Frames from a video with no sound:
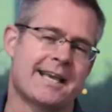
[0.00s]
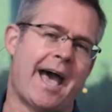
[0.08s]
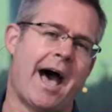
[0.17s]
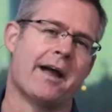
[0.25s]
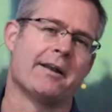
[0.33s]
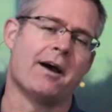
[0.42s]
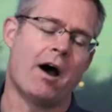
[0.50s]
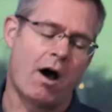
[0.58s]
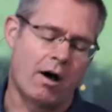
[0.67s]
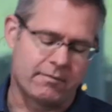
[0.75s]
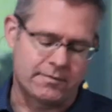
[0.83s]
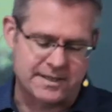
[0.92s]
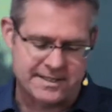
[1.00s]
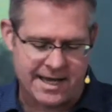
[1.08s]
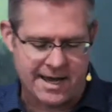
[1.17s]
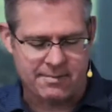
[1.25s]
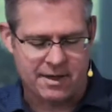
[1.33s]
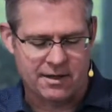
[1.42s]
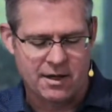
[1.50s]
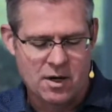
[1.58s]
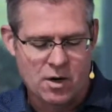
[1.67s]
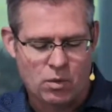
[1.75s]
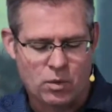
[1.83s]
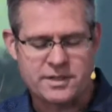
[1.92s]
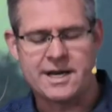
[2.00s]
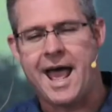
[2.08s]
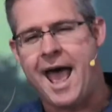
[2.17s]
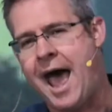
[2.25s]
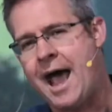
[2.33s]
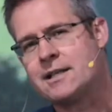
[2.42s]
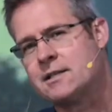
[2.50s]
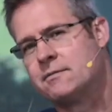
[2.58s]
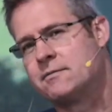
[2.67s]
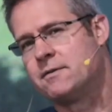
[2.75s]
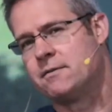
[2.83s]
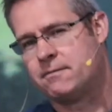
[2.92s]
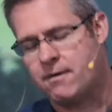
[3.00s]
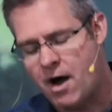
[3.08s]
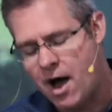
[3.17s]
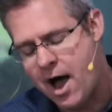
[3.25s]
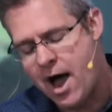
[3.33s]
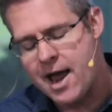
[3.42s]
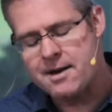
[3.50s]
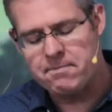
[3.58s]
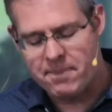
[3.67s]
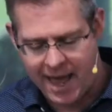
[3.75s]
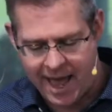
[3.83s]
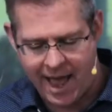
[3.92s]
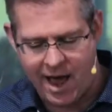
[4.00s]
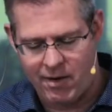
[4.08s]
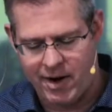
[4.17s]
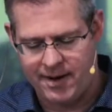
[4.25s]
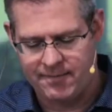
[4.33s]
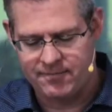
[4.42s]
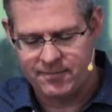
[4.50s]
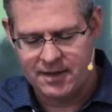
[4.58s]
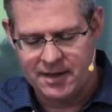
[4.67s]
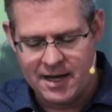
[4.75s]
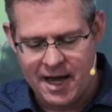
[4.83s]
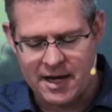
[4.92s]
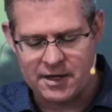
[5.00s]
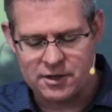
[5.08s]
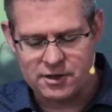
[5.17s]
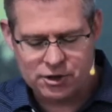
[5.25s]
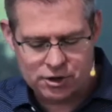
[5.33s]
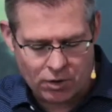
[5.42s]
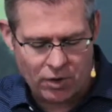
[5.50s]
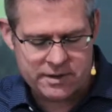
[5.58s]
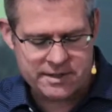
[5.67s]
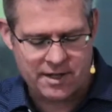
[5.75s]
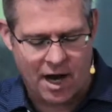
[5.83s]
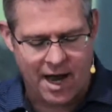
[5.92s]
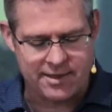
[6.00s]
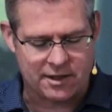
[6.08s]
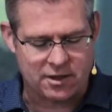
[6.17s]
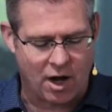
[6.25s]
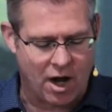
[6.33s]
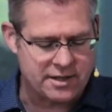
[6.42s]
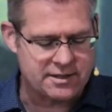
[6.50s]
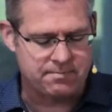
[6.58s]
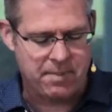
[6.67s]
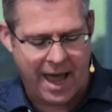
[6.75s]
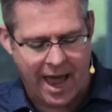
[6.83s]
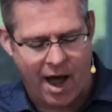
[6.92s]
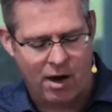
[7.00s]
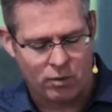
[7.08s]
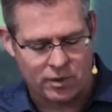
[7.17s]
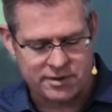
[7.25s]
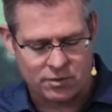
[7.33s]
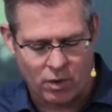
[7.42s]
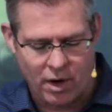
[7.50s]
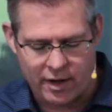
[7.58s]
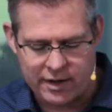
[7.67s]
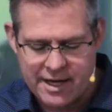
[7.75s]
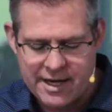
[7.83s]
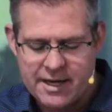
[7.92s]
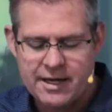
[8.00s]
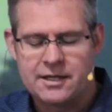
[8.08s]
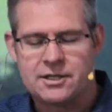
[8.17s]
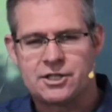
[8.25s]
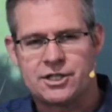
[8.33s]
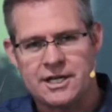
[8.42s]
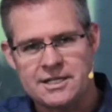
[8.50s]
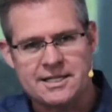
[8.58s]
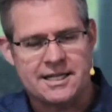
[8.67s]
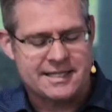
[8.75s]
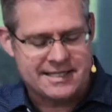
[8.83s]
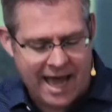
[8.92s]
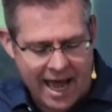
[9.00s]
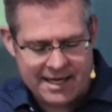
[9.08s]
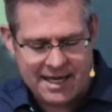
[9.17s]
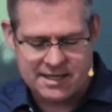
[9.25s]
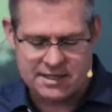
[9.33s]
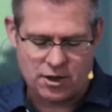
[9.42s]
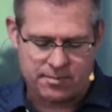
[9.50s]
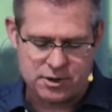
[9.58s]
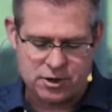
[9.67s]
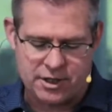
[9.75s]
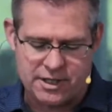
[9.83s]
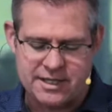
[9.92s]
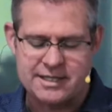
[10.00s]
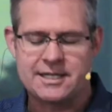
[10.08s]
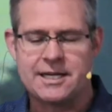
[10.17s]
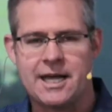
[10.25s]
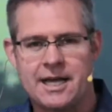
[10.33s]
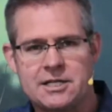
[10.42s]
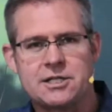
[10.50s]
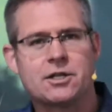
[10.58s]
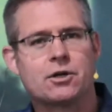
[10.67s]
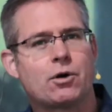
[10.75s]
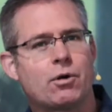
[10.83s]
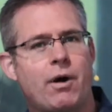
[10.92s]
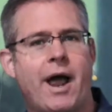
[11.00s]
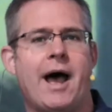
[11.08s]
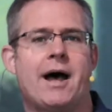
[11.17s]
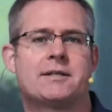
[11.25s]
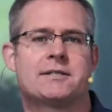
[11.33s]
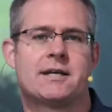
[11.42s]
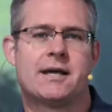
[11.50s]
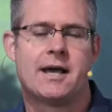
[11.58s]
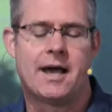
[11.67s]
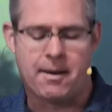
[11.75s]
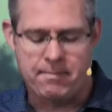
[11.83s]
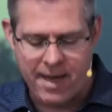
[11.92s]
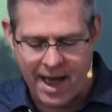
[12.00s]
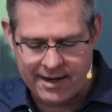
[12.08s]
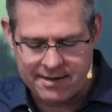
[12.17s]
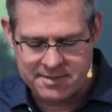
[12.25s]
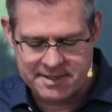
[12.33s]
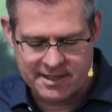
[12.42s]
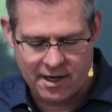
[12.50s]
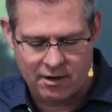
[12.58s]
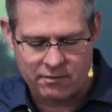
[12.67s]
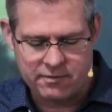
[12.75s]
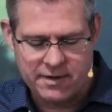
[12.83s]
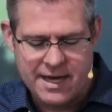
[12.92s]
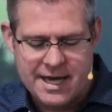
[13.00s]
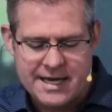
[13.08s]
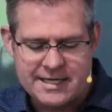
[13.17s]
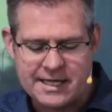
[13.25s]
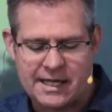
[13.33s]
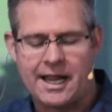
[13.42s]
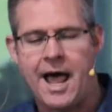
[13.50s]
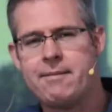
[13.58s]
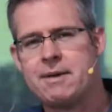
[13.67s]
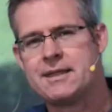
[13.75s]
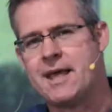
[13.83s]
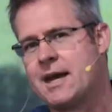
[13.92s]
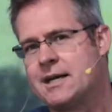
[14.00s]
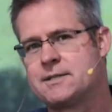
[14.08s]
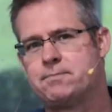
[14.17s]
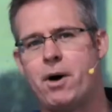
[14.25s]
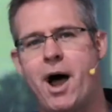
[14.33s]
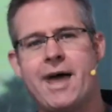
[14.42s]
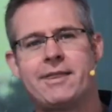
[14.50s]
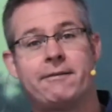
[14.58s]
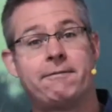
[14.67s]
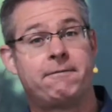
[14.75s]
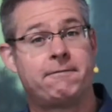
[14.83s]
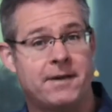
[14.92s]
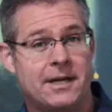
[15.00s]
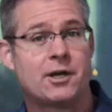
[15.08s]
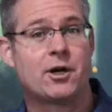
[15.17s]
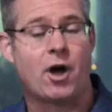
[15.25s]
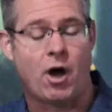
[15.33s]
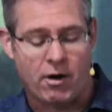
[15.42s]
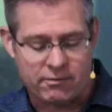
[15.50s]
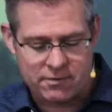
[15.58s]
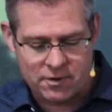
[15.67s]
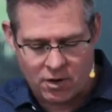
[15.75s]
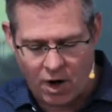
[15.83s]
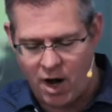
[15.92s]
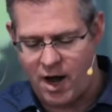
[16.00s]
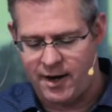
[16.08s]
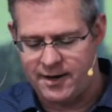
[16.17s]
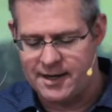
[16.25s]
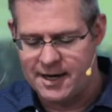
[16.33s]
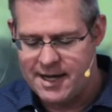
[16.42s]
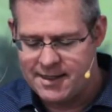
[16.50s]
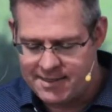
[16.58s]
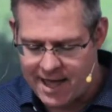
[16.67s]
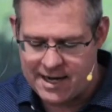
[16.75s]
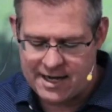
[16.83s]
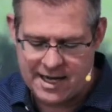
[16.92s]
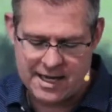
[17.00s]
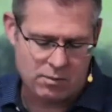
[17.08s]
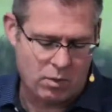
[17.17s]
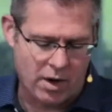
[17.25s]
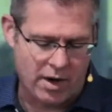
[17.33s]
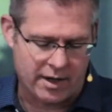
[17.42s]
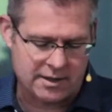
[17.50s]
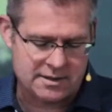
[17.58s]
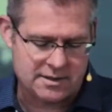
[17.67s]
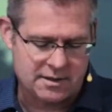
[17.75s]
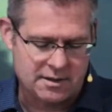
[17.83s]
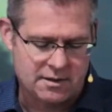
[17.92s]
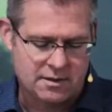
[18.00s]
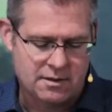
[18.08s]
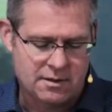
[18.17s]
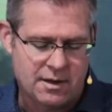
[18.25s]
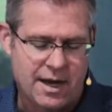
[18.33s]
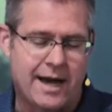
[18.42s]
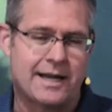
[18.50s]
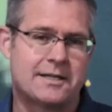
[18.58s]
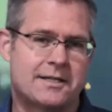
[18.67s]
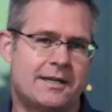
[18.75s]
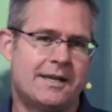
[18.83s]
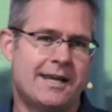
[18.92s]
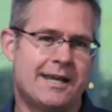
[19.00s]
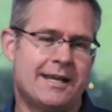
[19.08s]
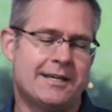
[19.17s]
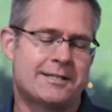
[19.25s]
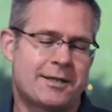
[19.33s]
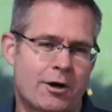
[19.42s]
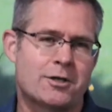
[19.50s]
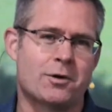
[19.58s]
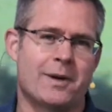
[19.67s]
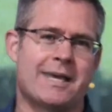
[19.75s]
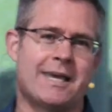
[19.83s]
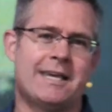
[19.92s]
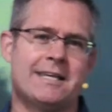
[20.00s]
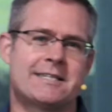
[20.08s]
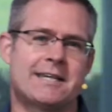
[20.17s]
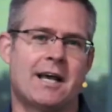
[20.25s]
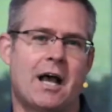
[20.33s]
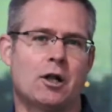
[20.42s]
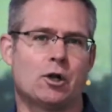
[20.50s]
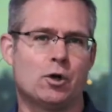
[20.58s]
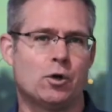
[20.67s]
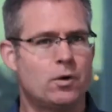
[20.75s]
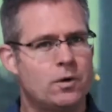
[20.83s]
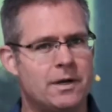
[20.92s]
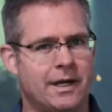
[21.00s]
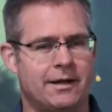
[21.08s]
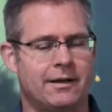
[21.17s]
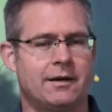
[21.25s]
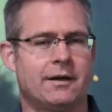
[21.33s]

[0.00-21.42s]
out of the demon was an act of divine power and a sure sign that God's power was at work. Jesus is taking this opportunity to teach the crowds about himself. He's claiming that it's by the finger of God that he works. And in, in so doing, he's alluding